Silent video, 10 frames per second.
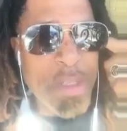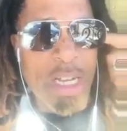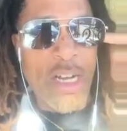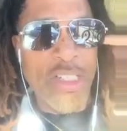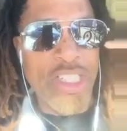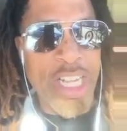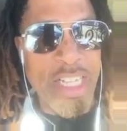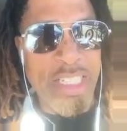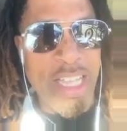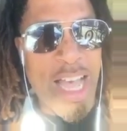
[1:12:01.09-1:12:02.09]
y'all, shit
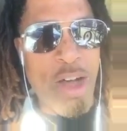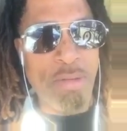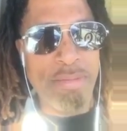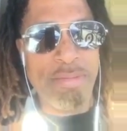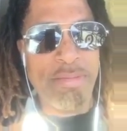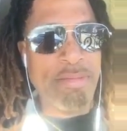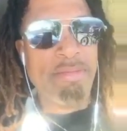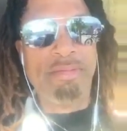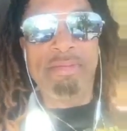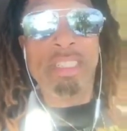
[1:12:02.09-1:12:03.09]
is out.
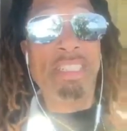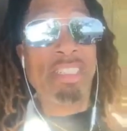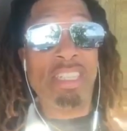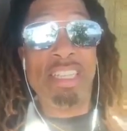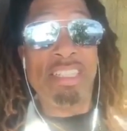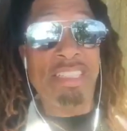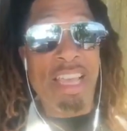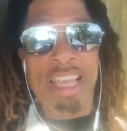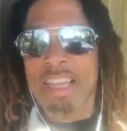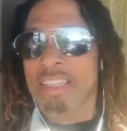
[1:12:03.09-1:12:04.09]
This is
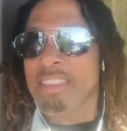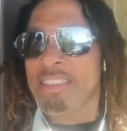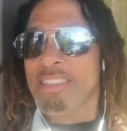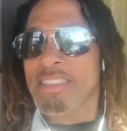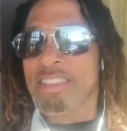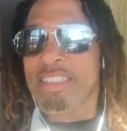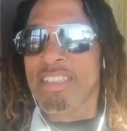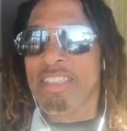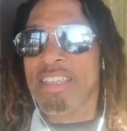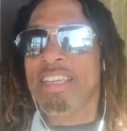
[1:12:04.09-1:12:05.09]
insane.
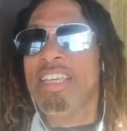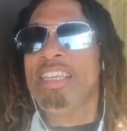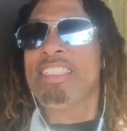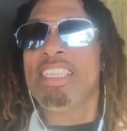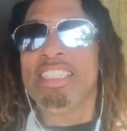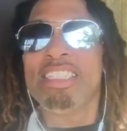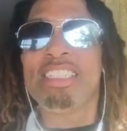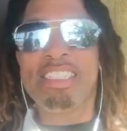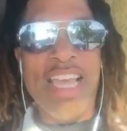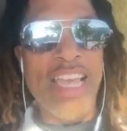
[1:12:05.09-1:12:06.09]
It's
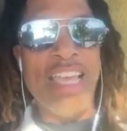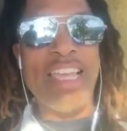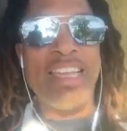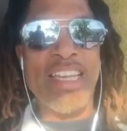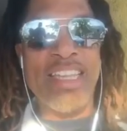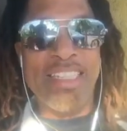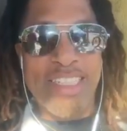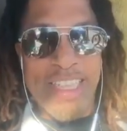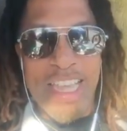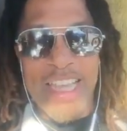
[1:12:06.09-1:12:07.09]
insane
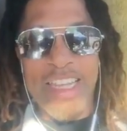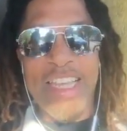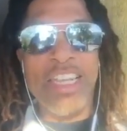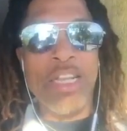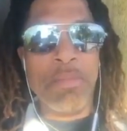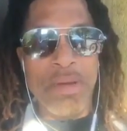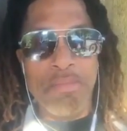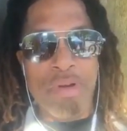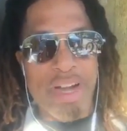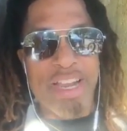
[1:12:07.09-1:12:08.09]
in the
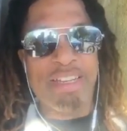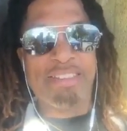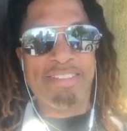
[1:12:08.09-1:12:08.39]
membrane.